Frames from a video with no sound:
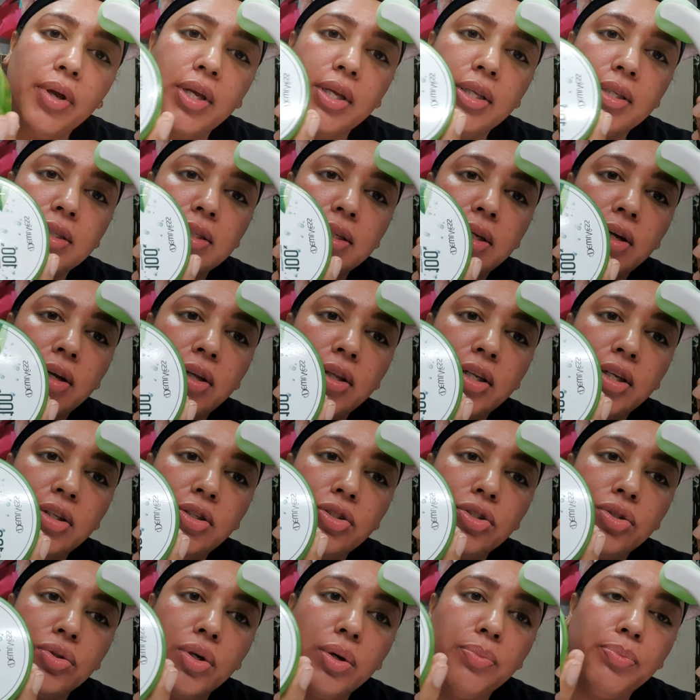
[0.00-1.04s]
It's on the
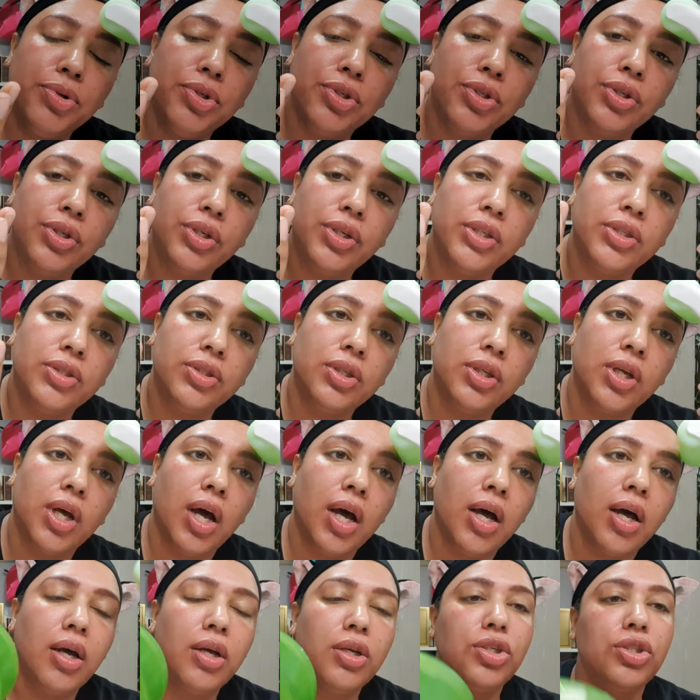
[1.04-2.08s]
description. It's
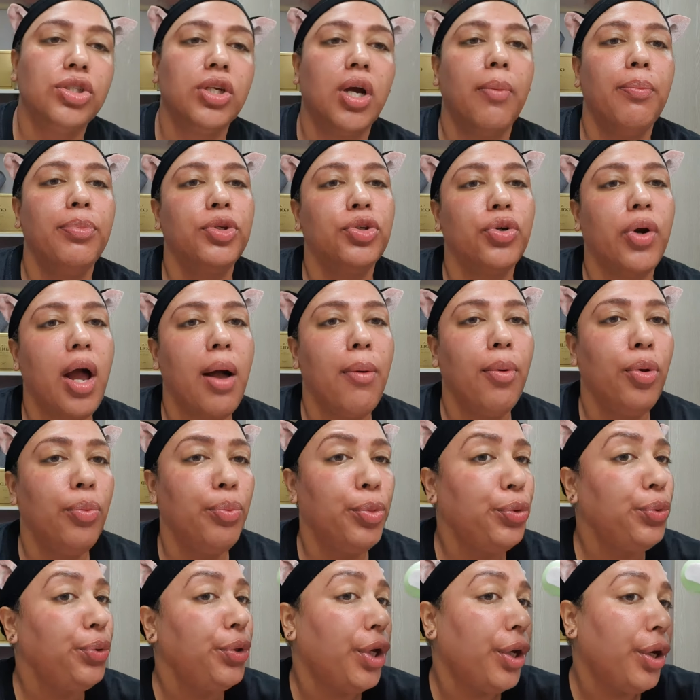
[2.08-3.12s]
shop Travel
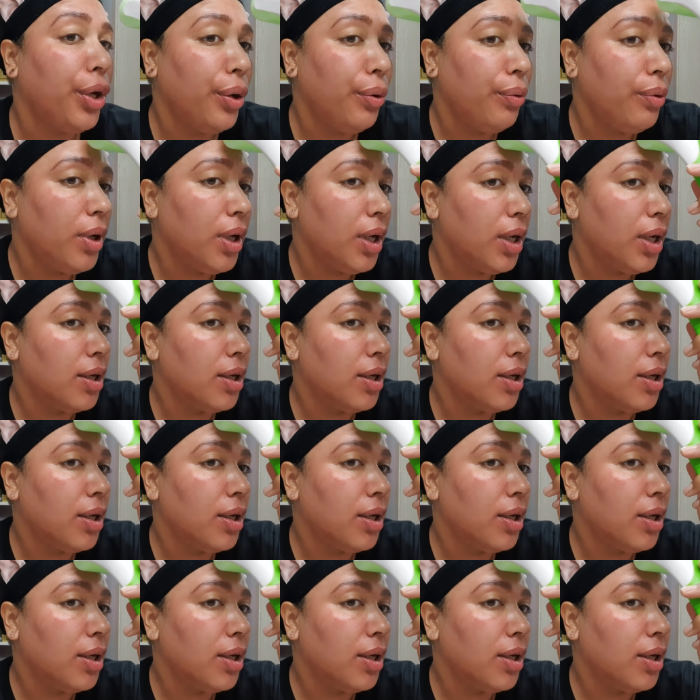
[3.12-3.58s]
Mundo.